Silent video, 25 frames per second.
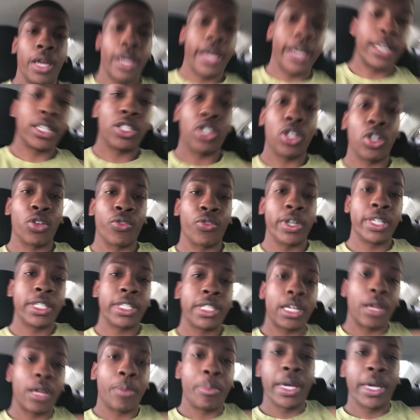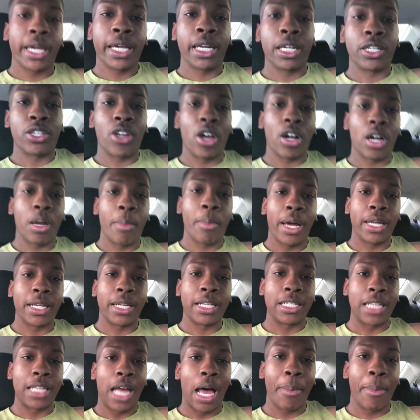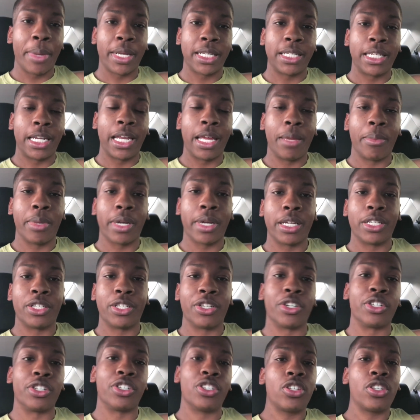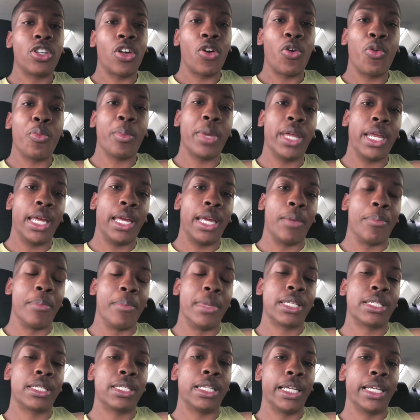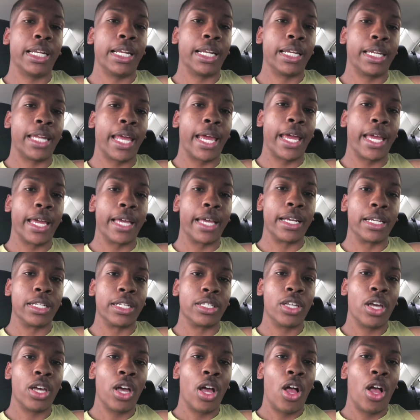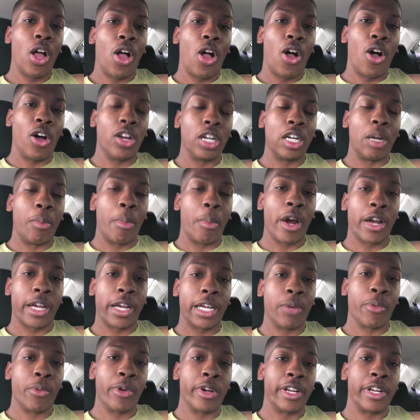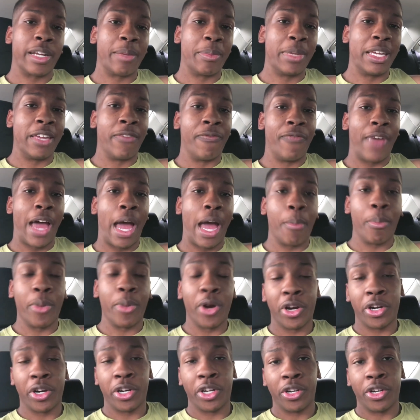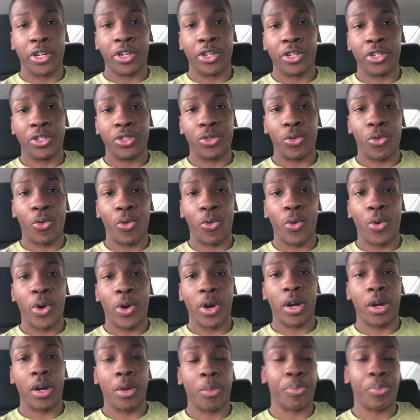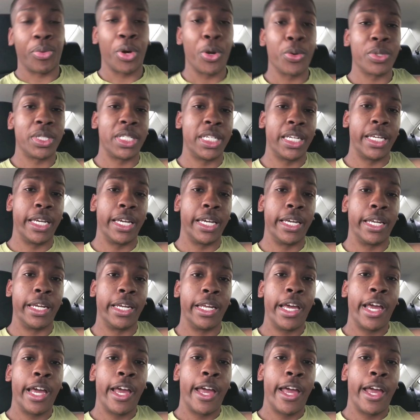And so the reason I'm picking to talk about this topic today is because there's so many misleading things on the market, where it be fat burners or protein.